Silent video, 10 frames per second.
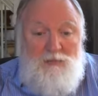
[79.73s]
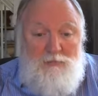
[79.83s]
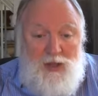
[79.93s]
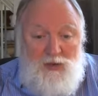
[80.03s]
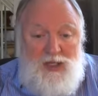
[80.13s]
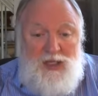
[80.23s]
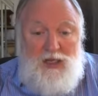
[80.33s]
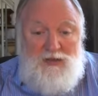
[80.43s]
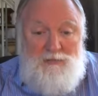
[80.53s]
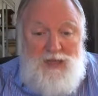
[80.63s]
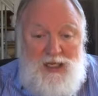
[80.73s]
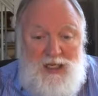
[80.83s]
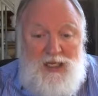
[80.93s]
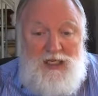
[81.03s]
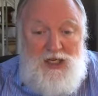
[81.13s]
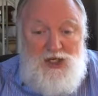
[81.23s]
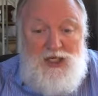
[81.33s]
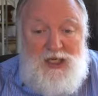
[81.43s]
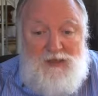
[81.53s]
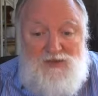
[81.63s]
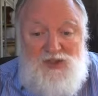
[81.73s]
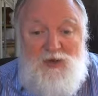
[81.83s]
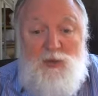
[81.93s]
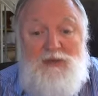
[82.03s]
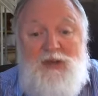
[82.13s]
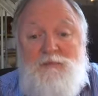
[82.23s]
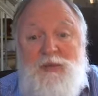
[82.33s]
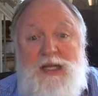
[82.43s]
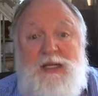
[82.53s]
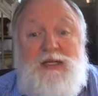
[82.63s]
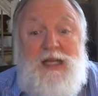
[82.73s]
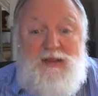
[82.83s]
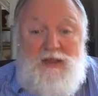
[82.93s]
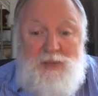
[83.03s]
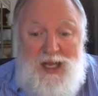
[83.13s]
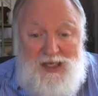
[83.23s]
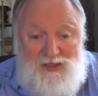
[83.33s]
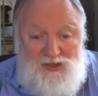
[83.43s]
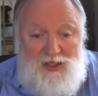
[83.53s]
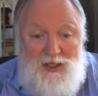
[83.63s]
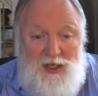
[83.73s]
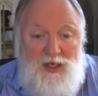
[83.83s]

building on the many initiatives we've completed in the past,